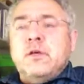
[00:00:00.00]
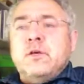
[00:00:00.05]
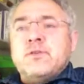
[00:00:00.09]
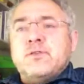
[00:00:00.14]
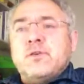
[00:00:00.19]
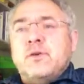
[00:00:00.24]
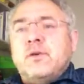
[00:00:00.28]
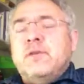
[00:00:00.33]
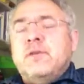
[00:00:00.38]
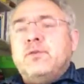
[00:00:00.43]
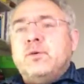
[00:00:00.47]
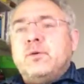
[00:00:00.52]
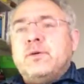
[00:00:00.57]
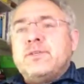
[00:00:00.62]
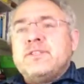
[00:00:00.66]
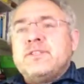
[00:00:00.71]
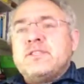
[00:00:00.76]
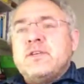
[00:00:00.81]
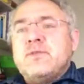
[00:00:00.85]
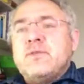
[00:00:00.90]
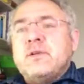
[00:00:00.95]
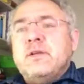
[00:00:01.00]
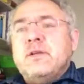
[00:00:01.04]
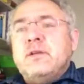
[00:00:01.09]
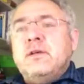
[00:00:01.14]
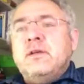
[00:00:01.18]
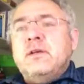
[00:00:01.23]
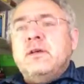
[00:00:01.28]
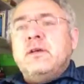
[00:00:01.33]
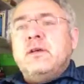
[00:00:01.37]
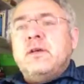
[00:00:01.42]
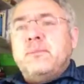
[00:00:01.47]
So if you're
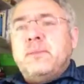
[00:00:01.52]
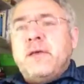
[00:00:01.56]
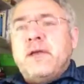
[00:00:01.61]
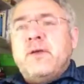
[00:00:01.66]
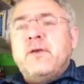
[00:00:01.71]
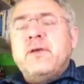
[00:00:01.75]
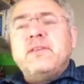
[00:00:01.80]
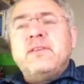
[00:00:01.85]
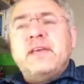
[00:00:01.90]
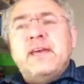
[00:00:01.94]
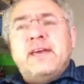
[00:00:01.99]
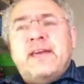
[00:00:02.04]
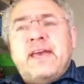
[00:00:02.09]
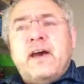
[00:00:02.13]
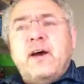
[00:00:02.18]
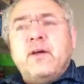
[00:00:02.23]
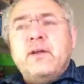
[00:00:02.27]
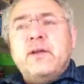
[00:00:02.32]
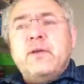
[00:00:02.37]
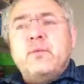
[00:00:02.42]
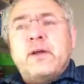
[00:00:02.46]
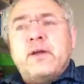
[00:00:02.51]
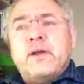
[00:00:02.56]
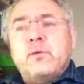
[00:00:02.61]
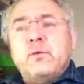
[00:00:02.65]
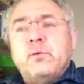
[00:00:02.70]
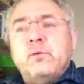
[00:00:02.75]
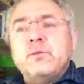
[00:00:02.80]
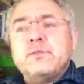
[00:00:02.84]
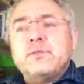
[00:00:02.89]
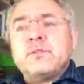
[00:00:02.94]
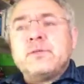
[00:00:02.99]
considering comparing the accounting
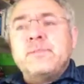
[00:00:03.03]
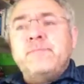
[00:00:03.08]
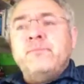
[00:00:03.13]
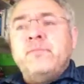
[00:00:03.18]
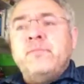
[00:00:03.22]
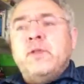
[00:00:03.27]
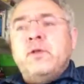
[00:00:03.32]
records